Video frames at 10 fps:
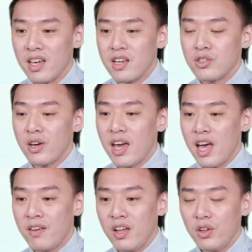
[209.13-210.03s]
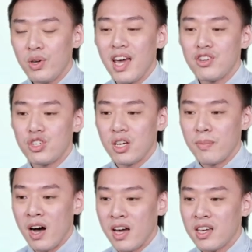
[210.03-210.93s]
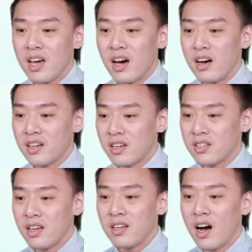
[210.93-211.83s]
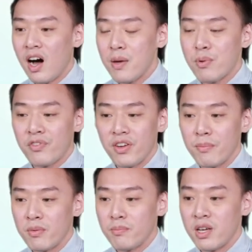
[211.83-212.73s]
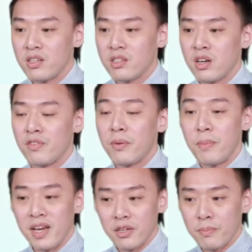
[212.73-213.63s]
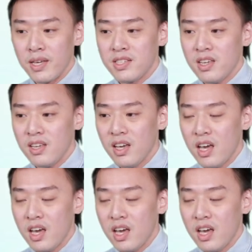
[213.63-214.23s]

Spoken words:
So Avalue HDMI contain high performance of a panel PC,